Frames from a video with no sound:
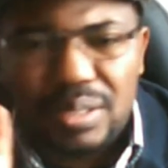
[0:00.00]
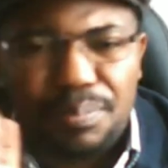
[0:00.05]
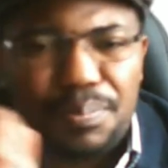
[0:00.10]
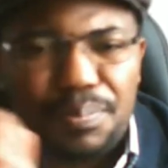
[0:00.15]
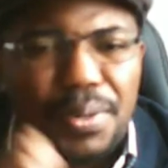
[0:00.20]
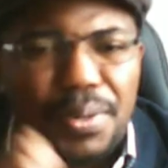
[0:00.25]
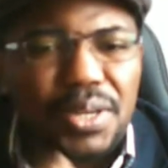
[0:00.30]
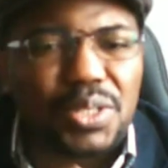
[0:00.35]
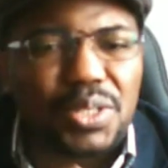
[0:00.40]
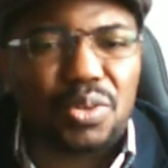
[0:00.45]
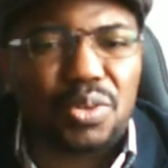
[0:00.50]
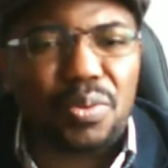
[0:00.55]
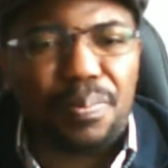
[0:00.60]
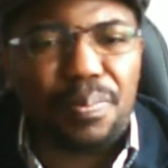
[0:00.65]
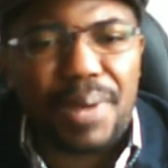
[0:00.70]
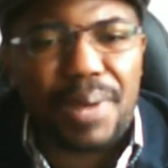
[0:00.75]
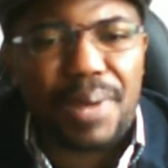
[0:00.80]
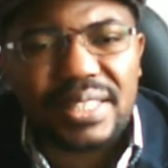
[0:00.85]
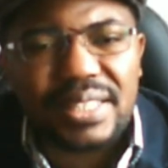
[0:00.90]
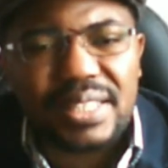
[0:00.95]
political
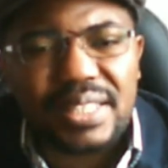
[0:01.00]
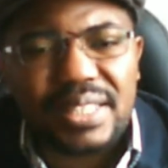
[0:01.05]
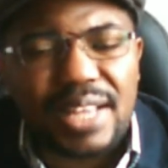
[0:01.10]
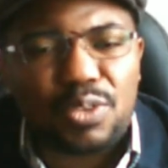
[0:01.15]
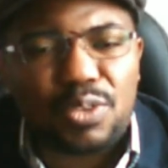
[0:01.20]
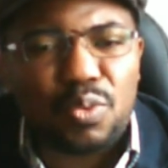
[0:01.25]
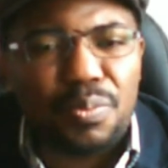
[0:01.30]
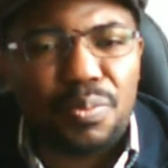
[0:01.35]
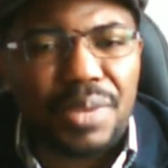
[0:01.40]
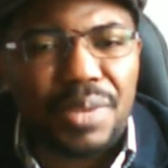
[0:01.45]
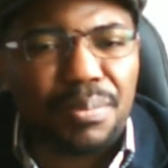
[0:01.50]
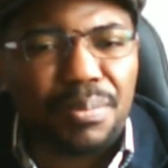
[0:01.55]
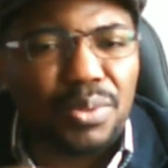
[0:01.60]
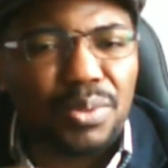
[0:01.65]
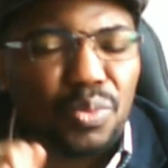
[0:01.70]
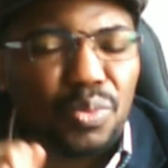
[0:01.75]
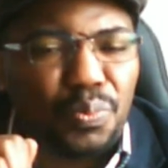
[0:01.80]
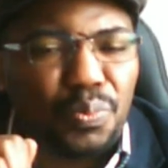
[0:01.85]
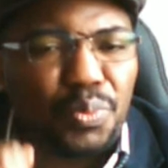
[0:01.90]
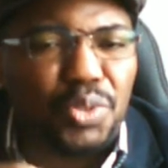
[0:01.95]
party that will be able
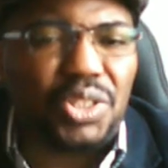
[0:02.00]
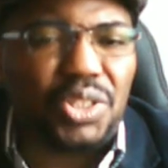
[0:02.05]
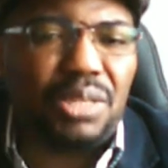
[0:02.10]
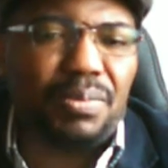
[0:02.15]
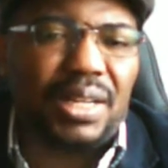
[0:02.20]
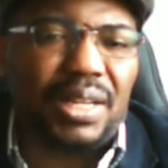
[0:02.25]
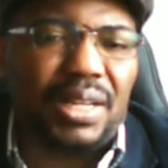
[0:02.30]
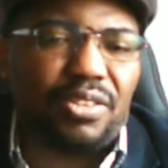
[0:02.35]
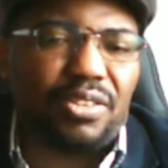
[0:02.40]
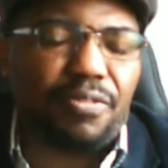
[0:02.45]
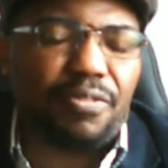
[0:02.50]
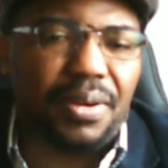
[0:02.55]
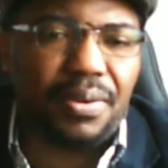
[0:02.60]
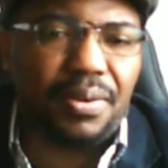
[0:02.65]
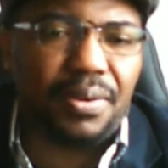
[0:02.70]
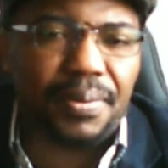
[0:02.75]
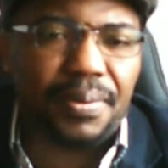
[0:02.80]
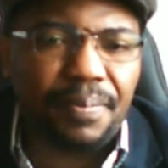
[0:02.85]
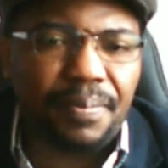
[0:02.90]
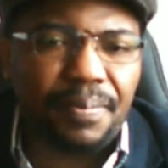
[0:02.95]
to push him out of
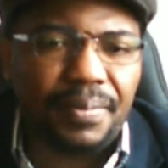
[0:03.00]
power.